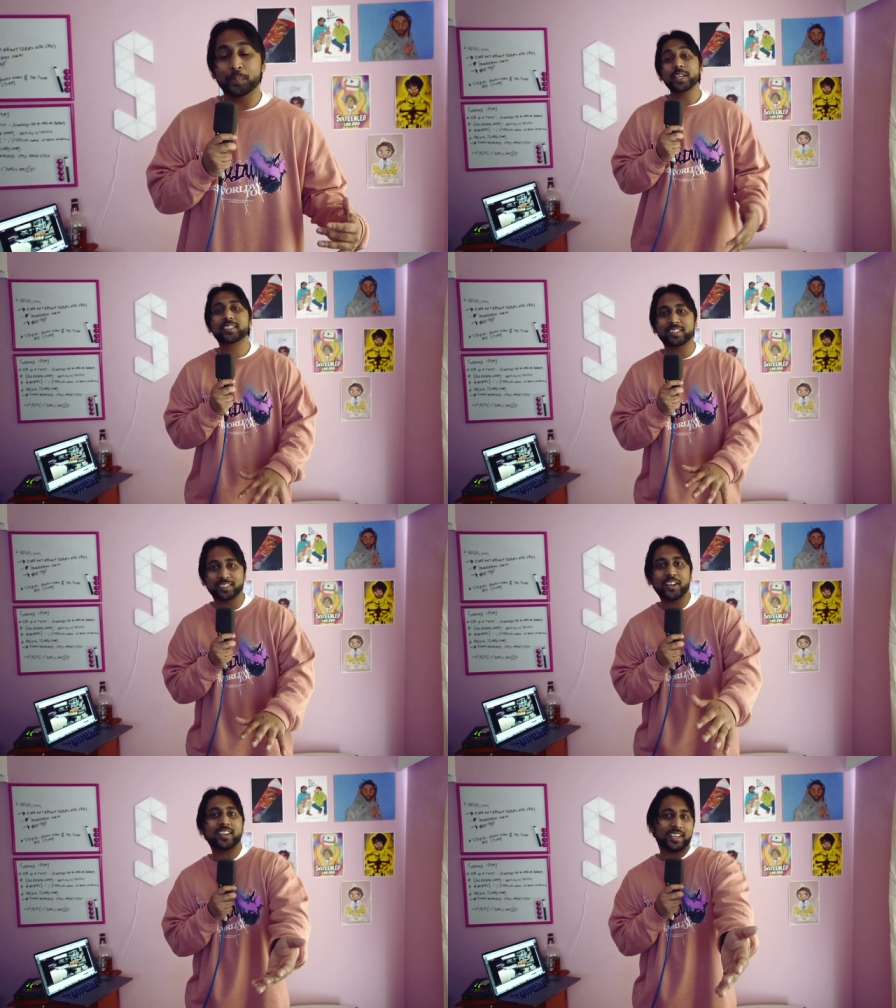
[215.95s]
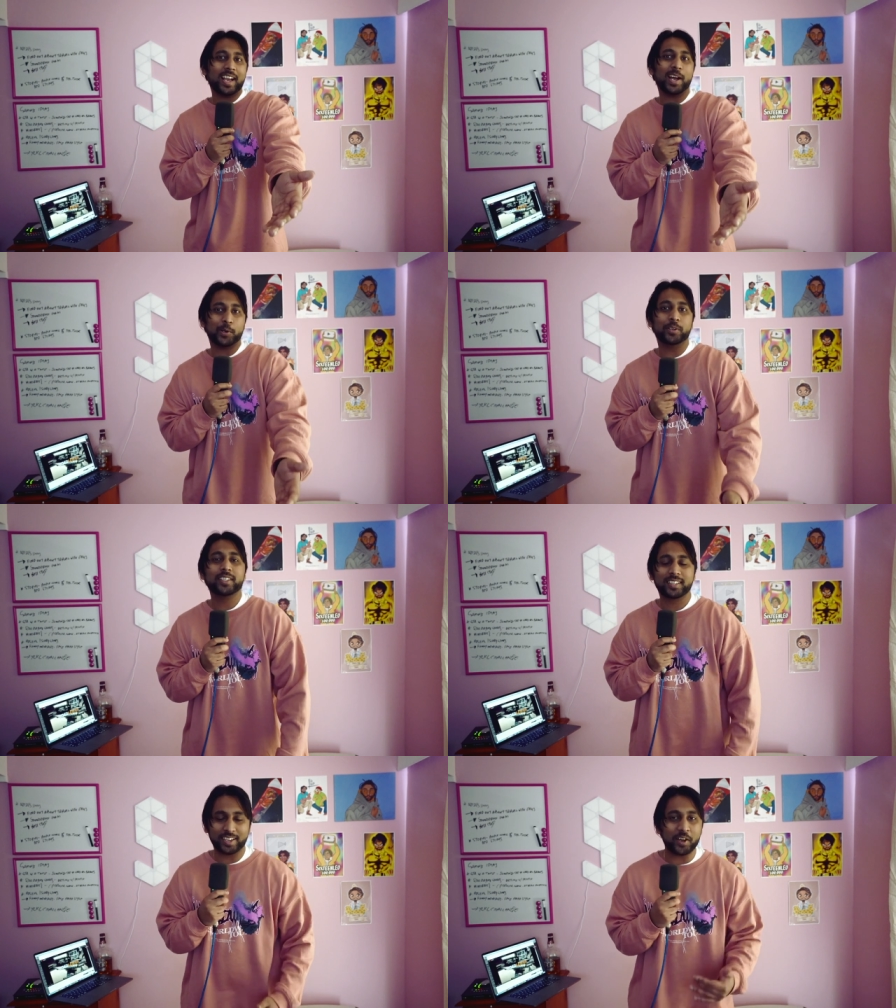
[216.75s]
Muscle, not a cow.
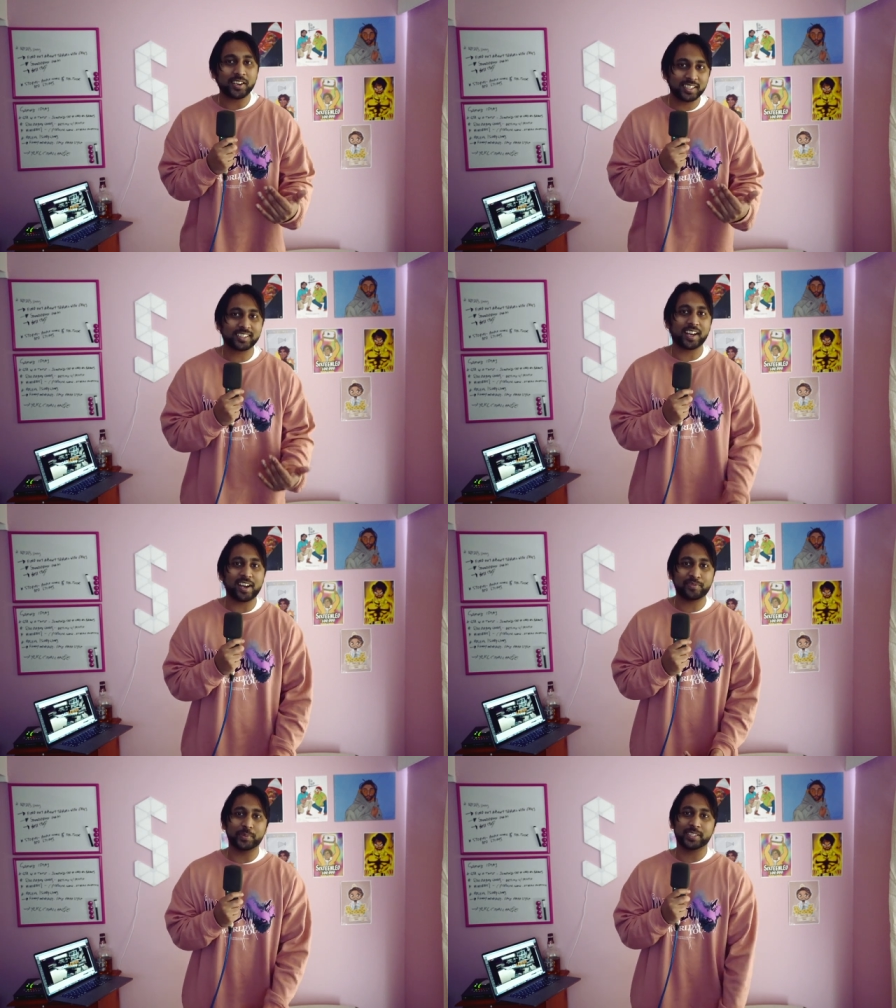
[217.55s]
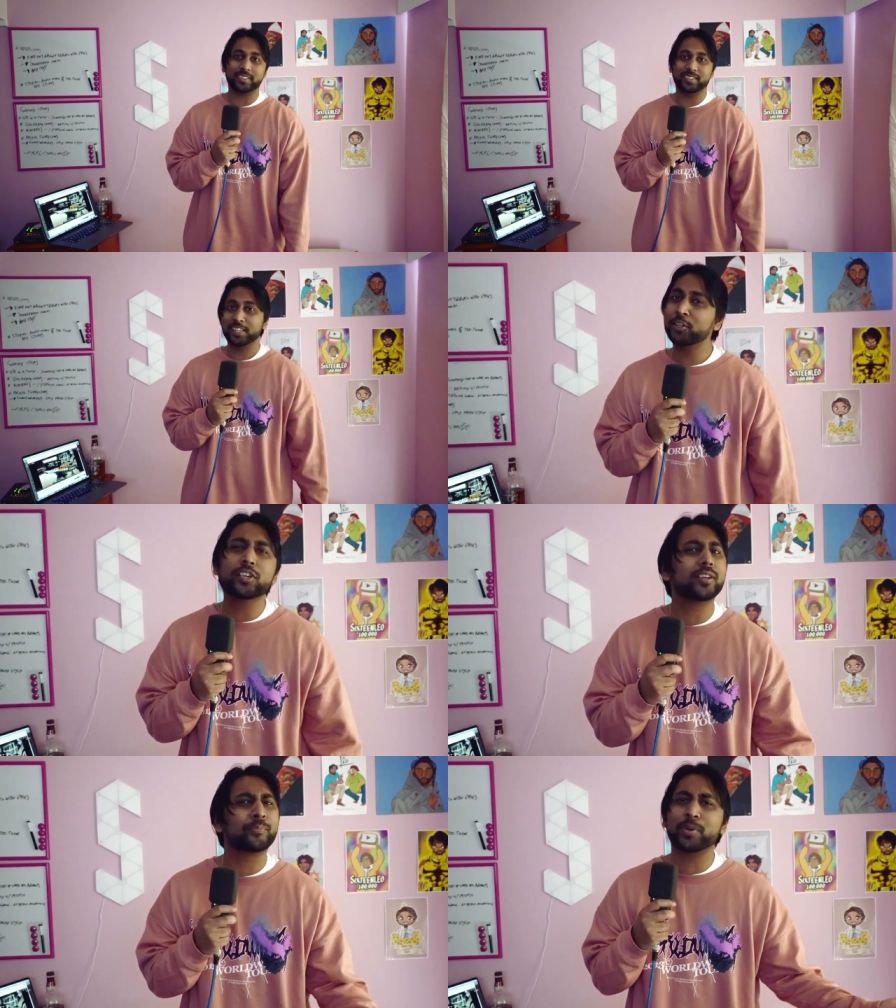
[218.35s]
Like on his calf muscle. He
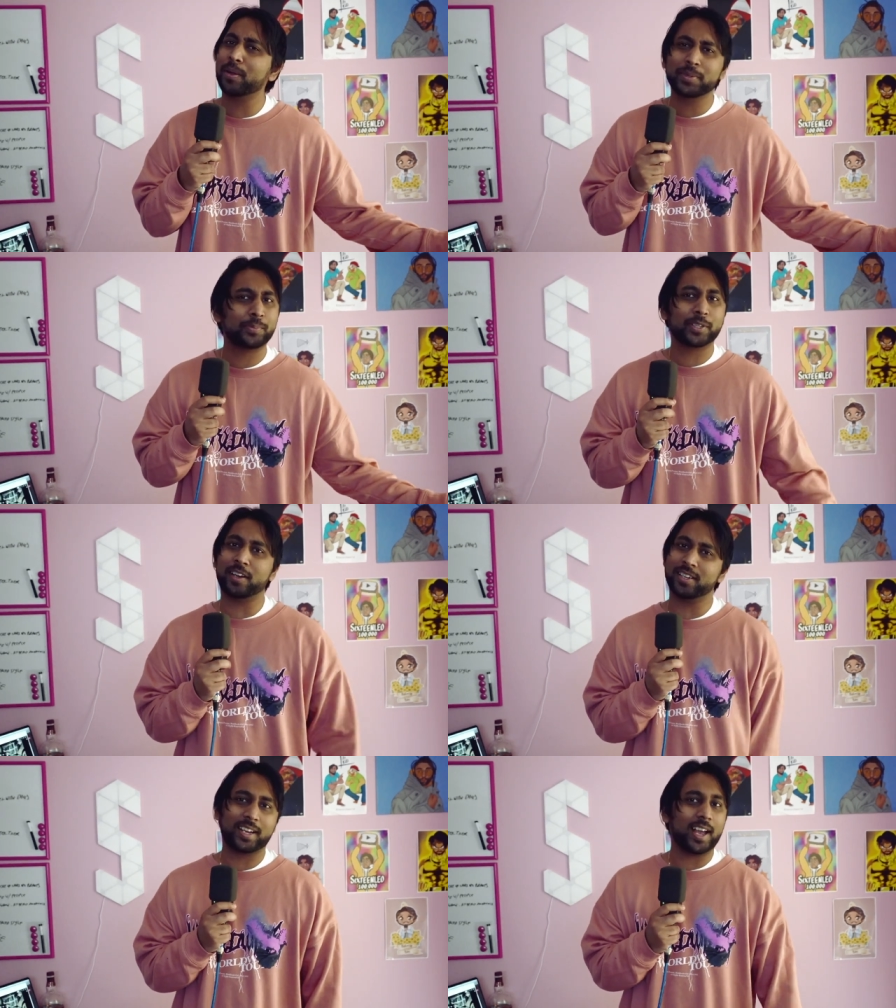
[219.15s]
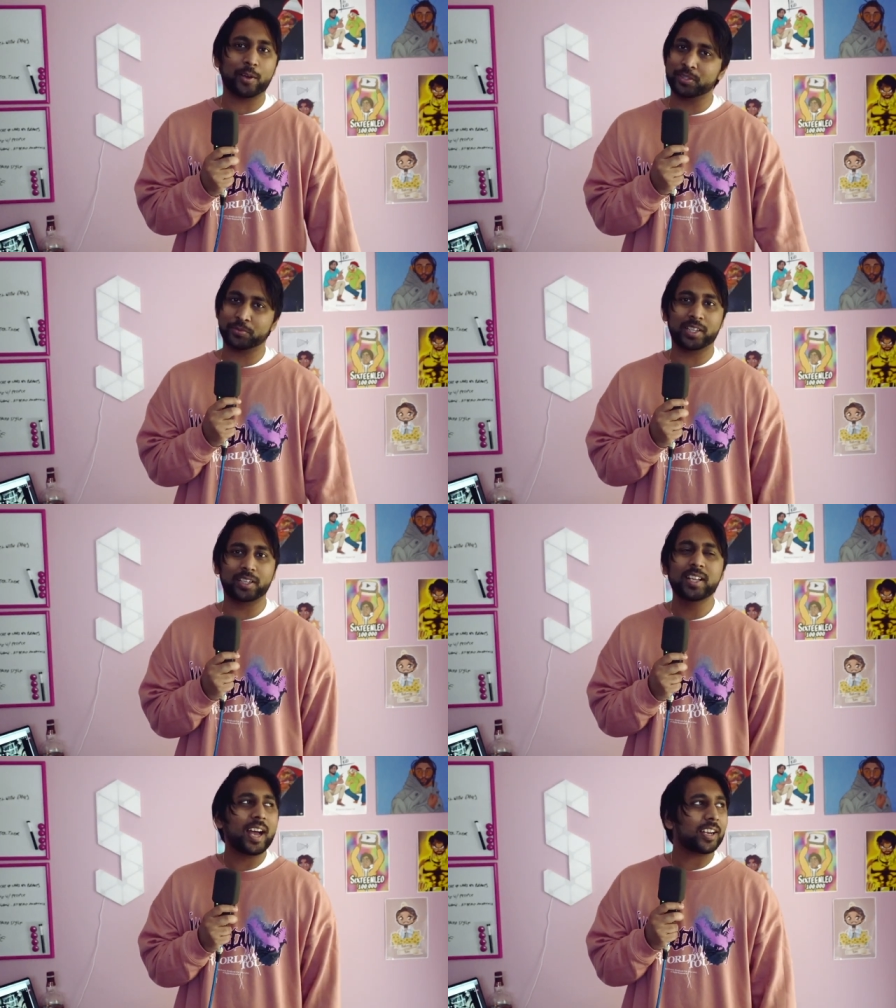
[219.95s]
could have probably put it on a cow as well.
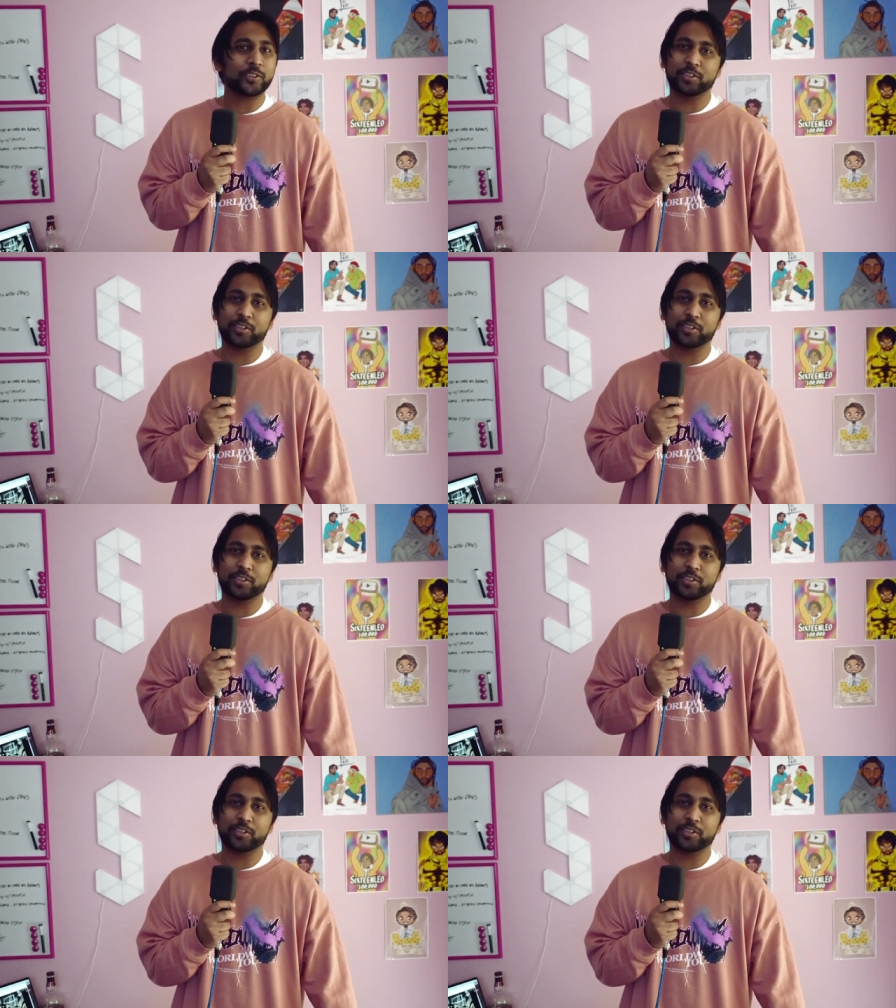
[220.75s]
I don't